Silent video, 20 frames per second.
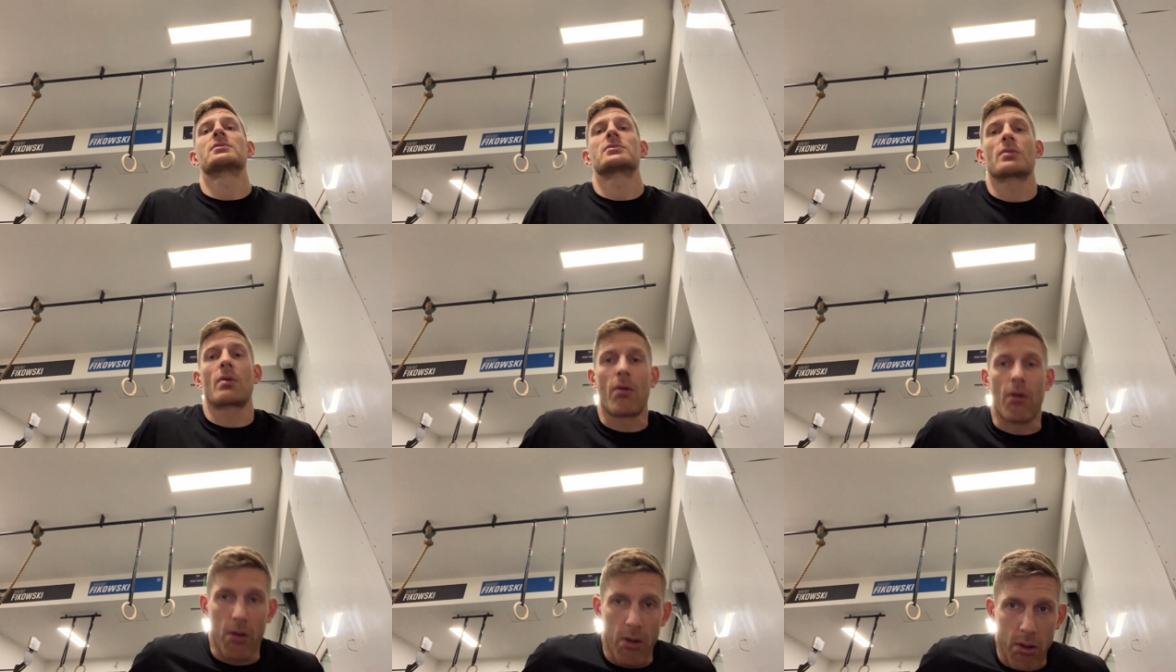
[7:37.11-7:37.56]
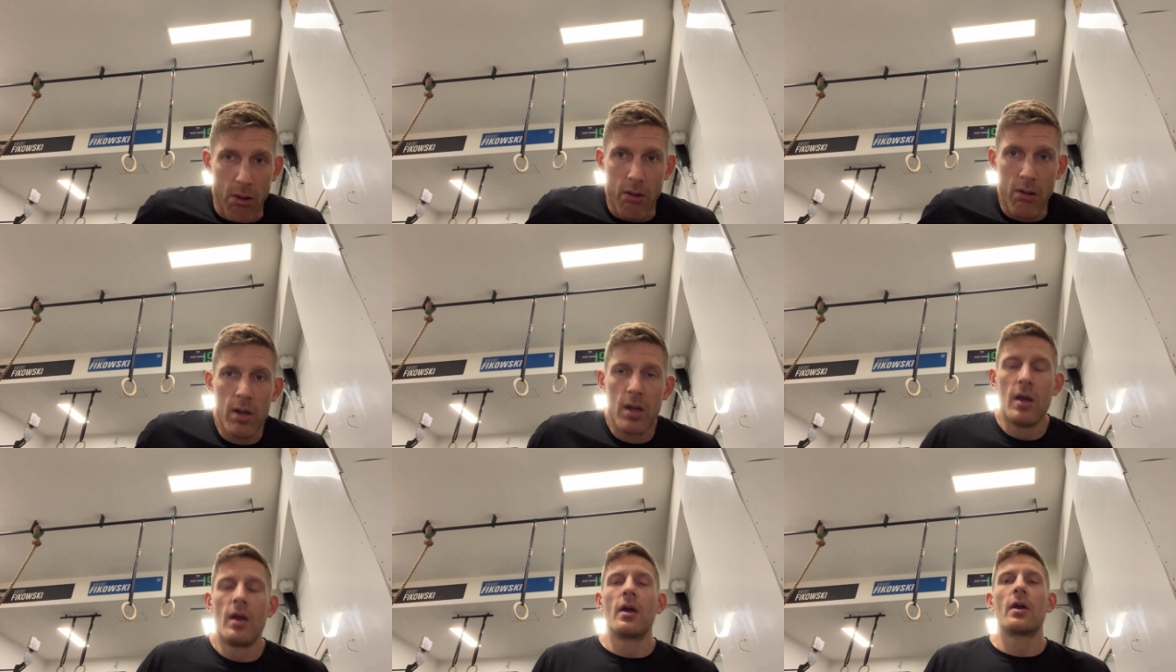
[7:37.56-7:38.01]
just huh,
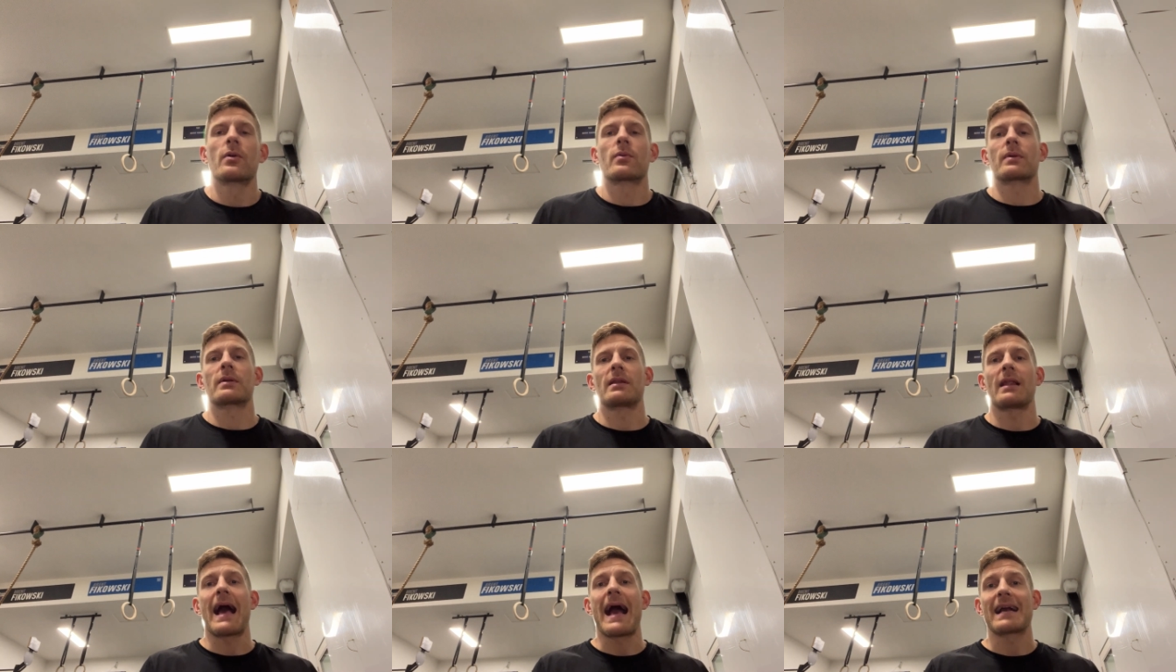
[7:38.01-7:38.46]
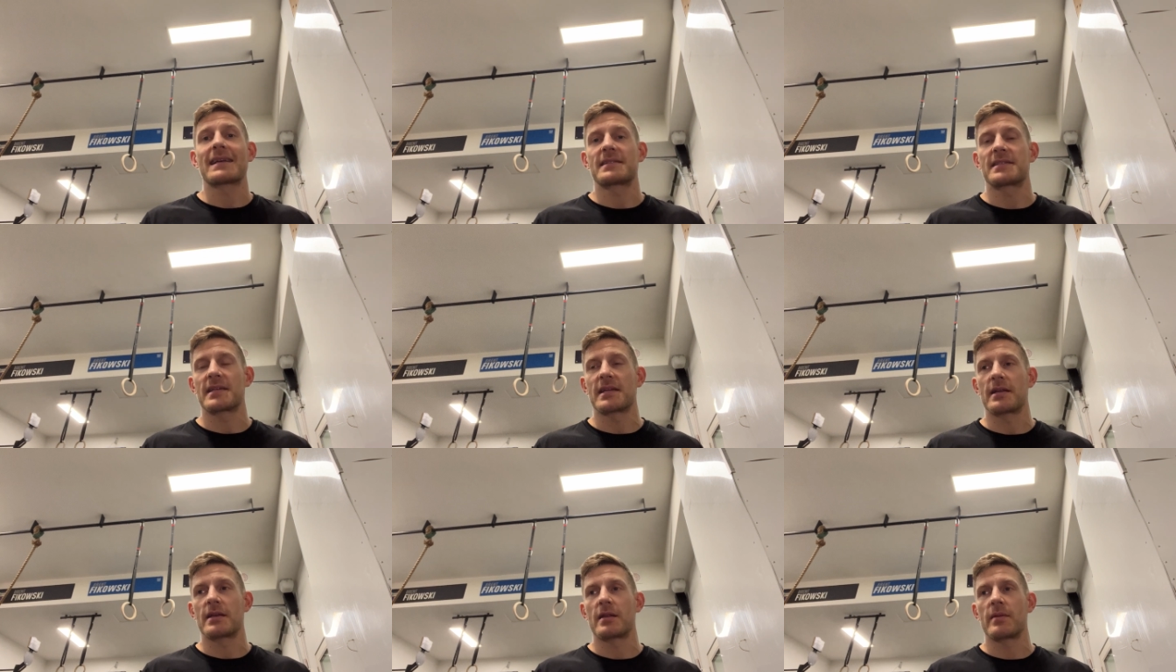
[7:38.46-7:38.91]

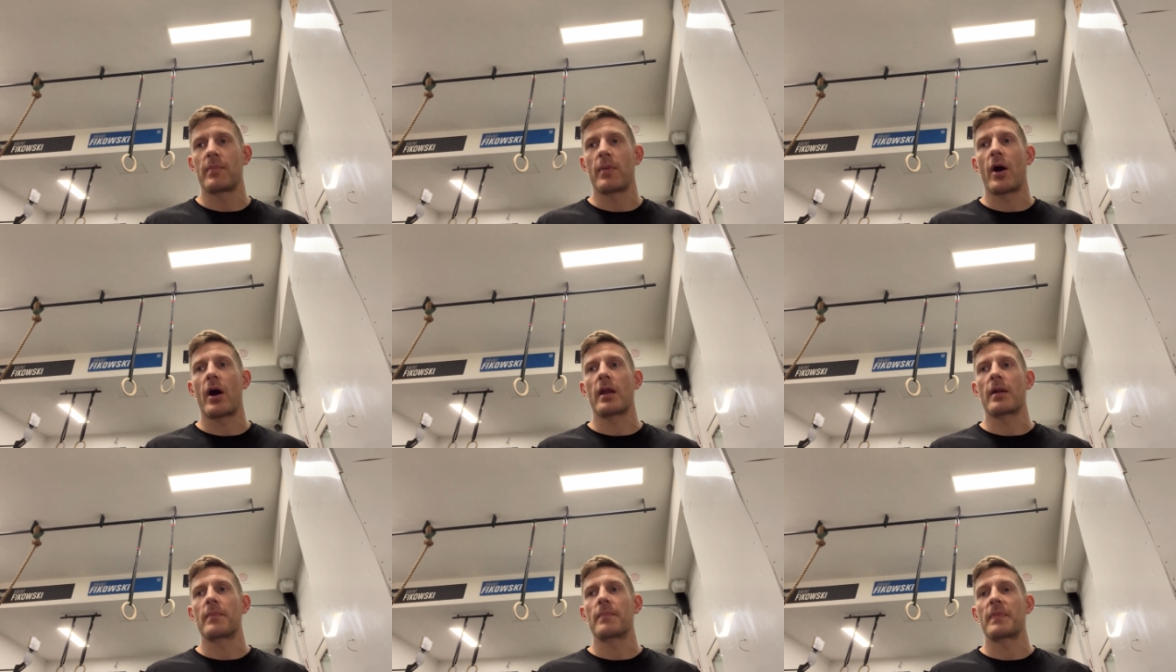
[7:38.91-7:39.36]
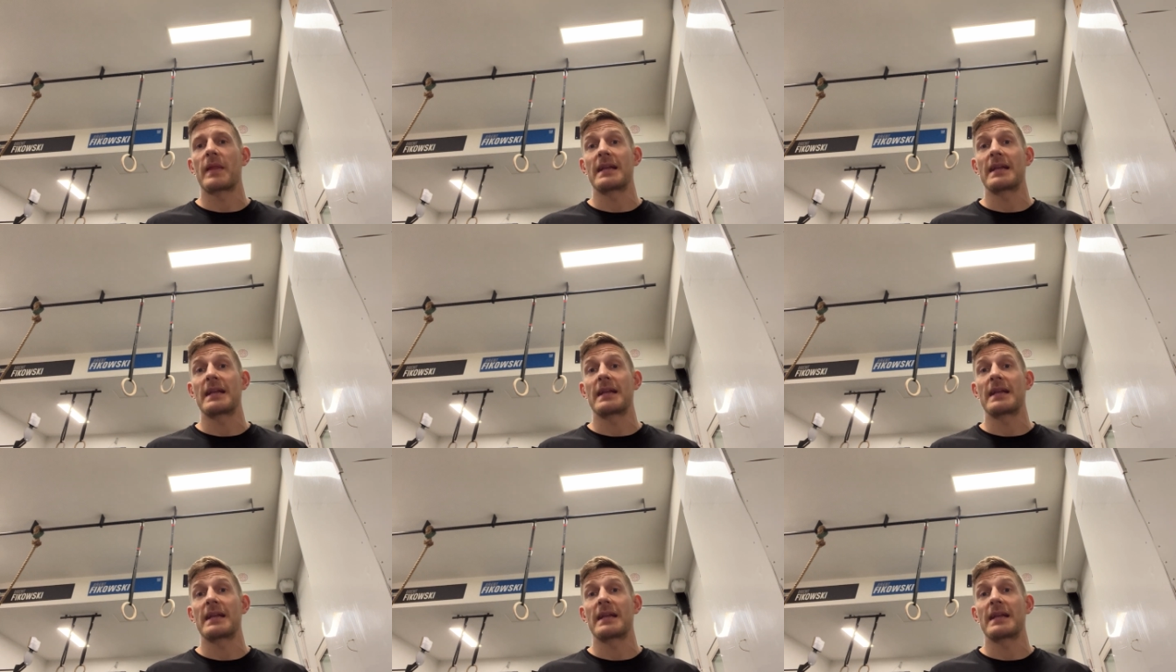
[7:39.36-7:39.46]
relaxing into the bottom.